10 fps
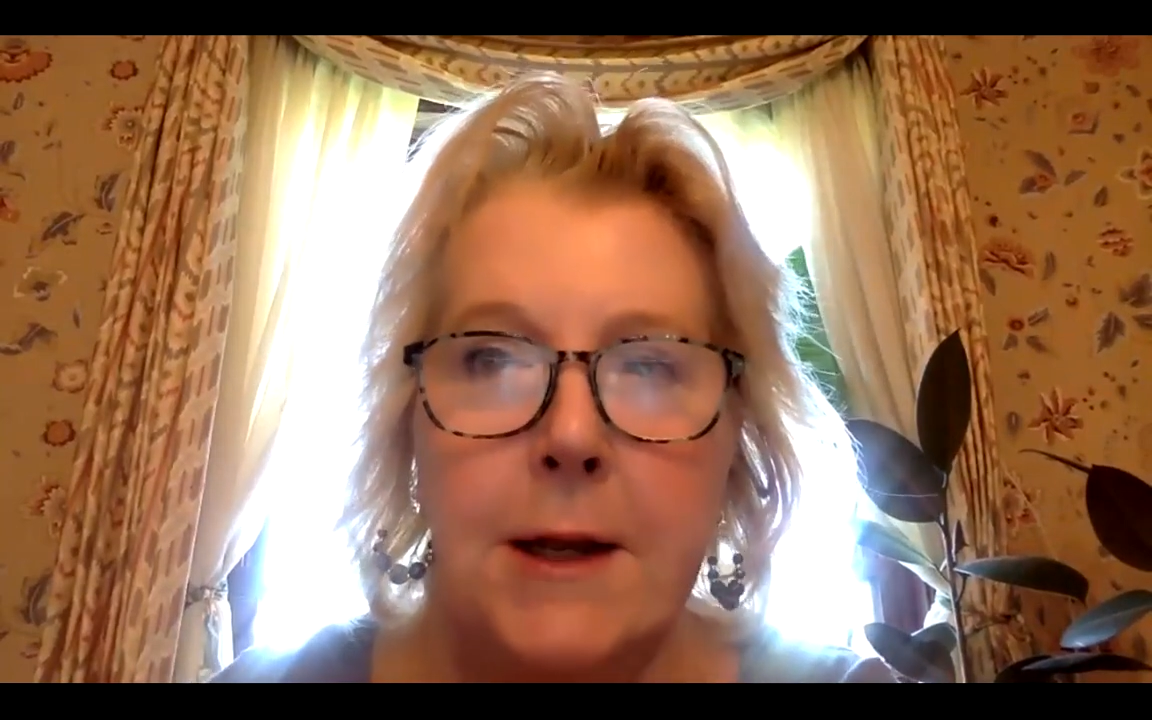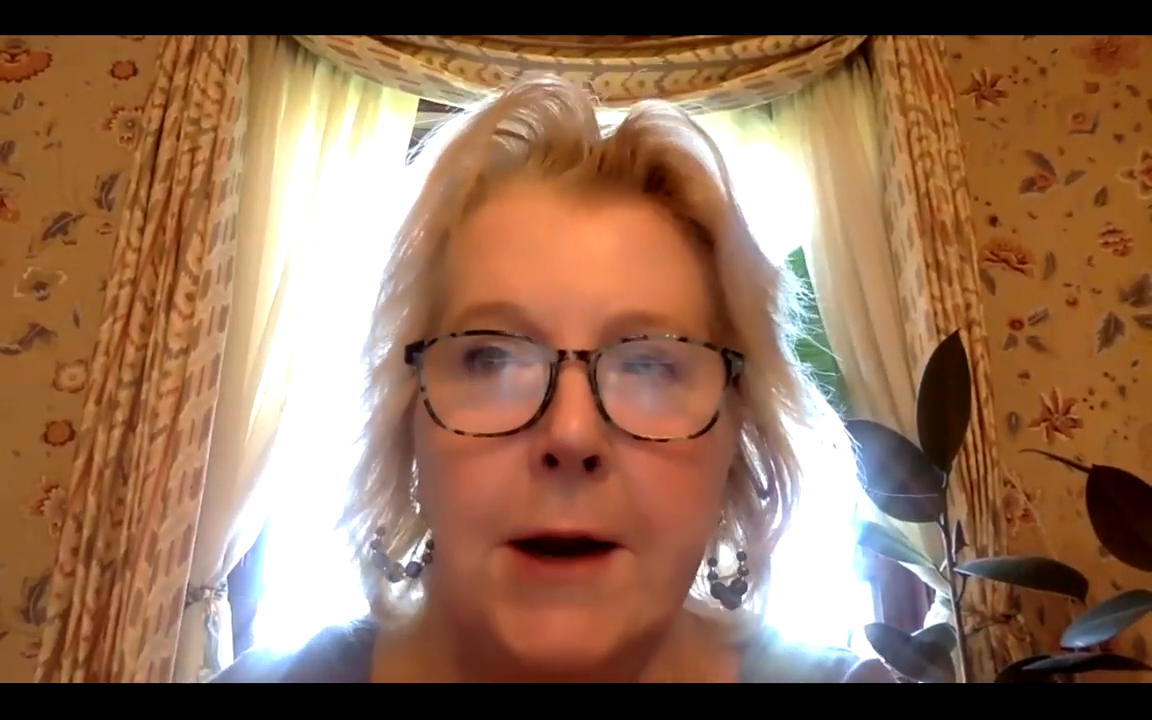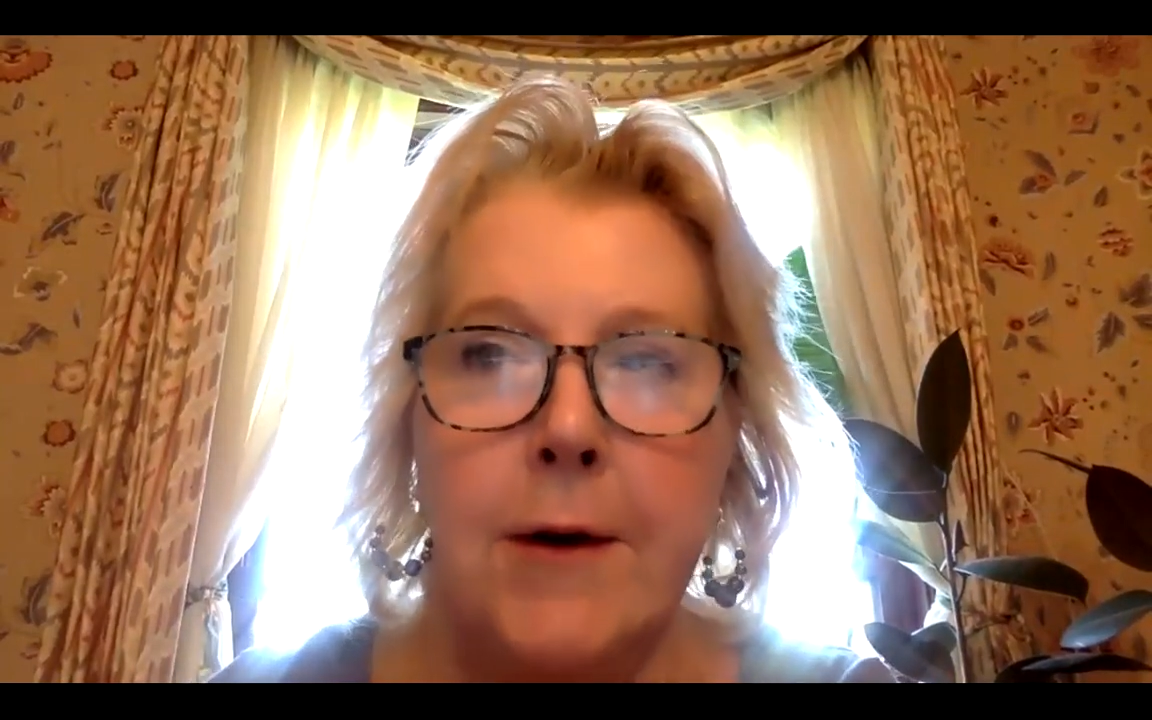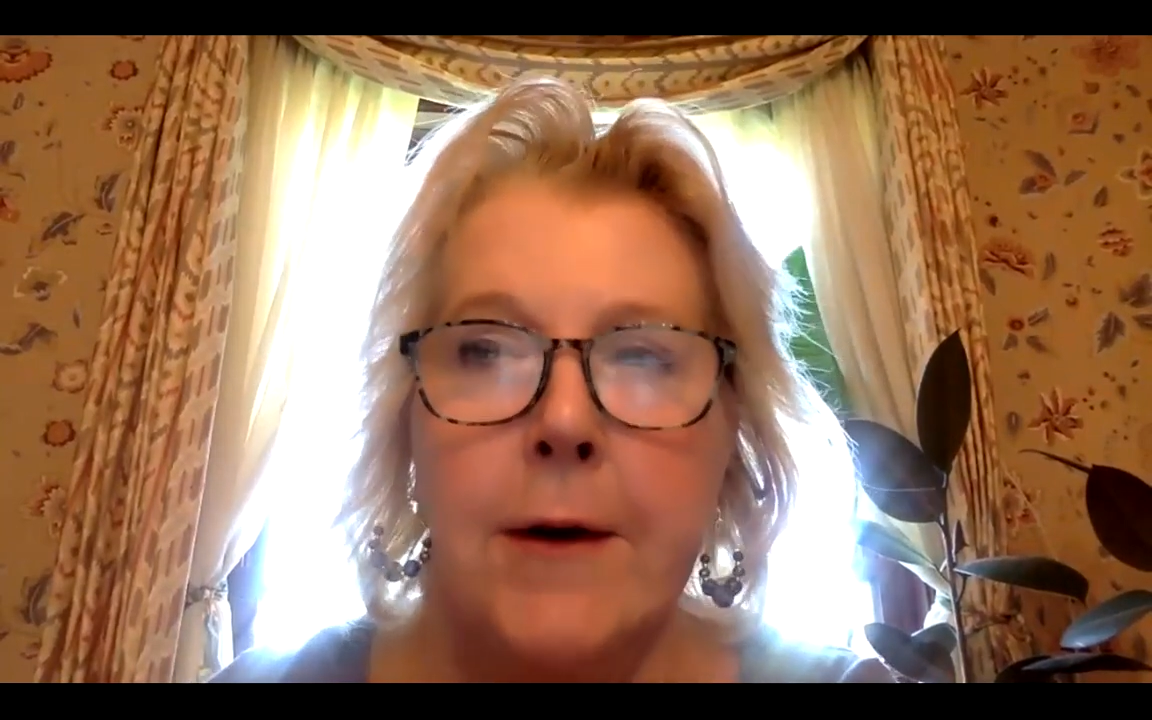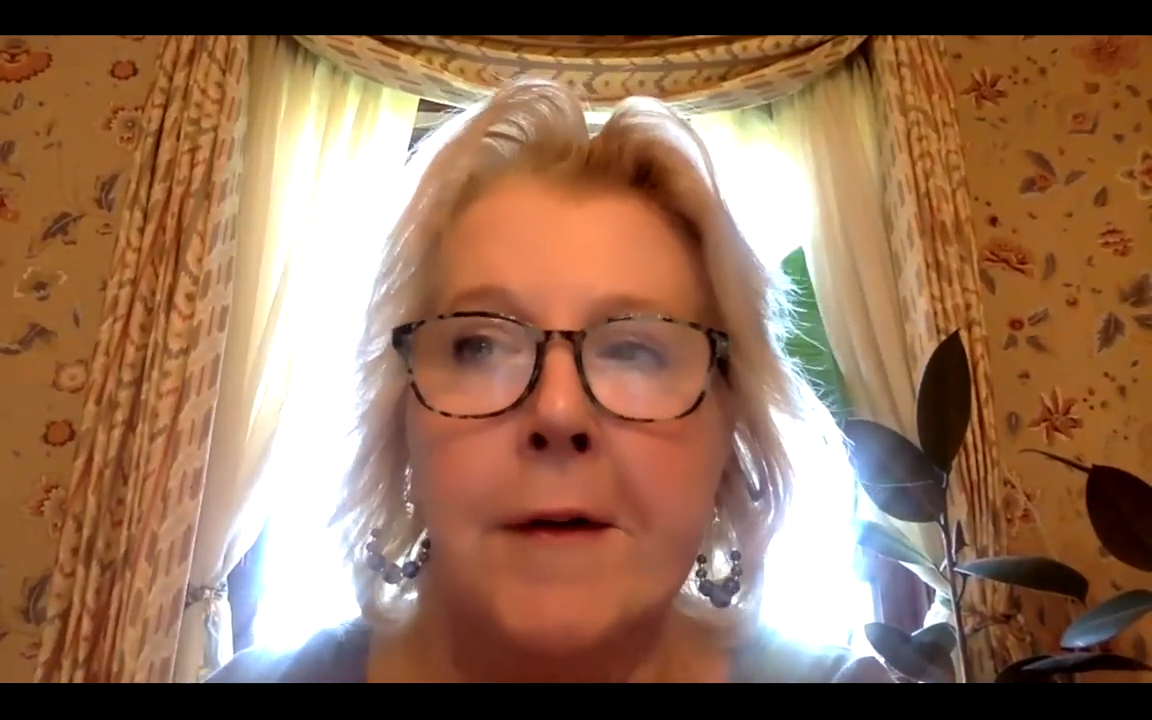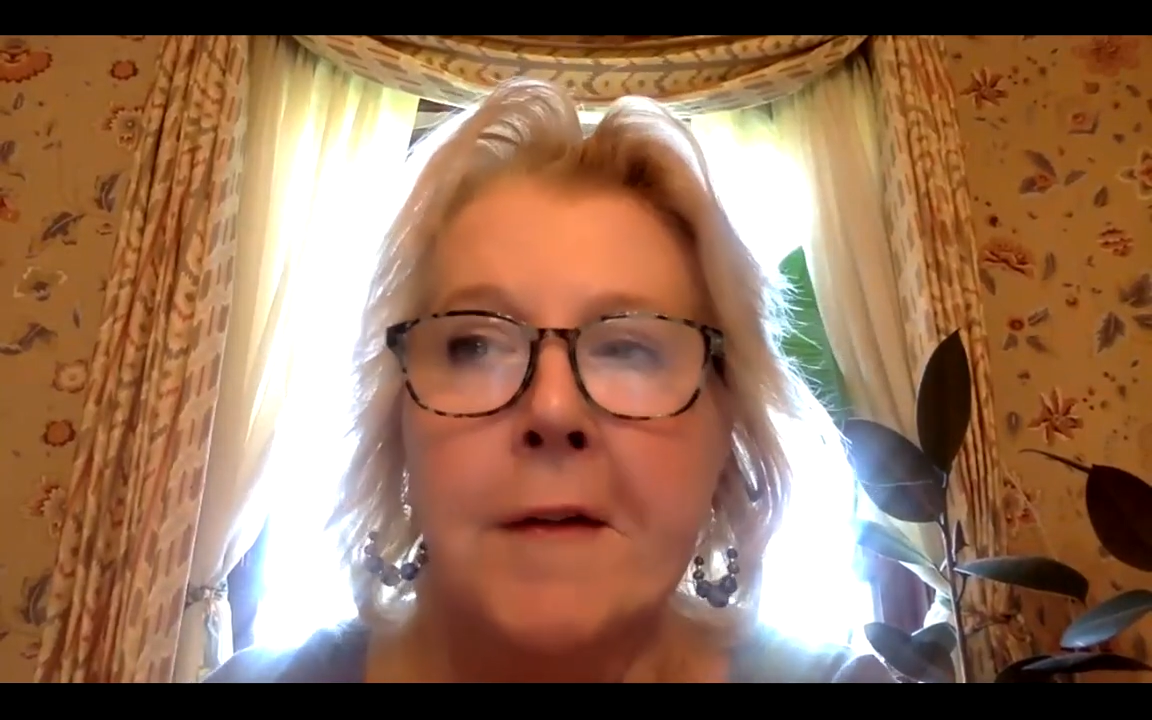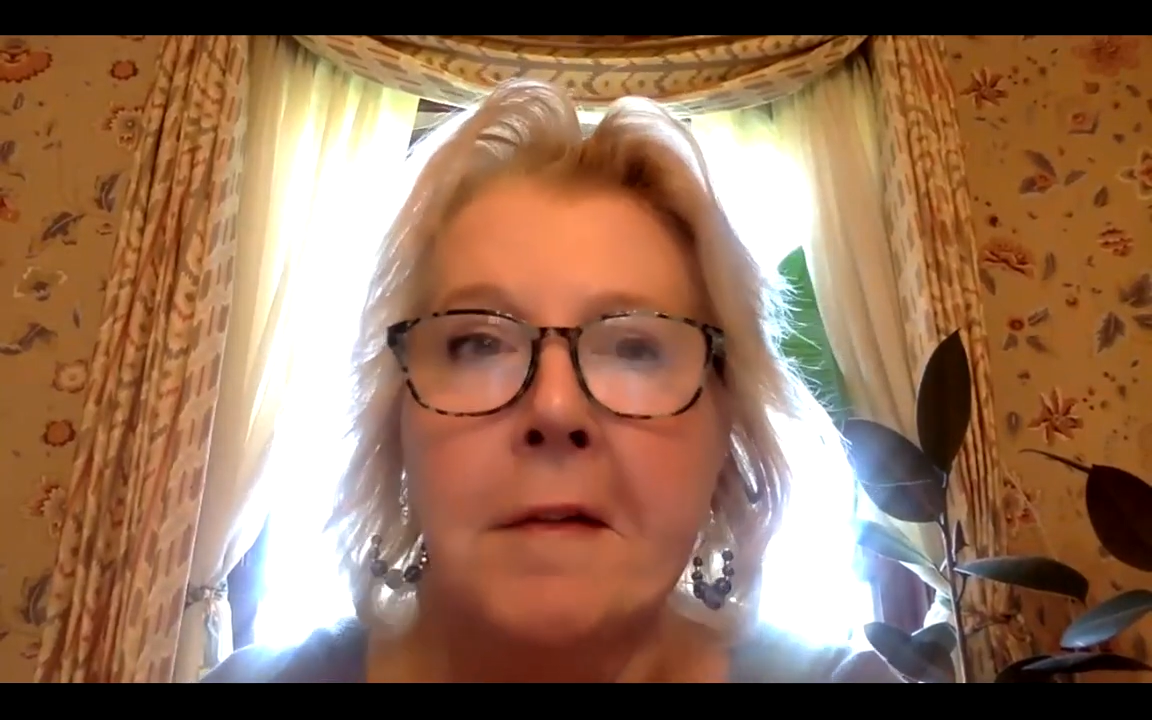there.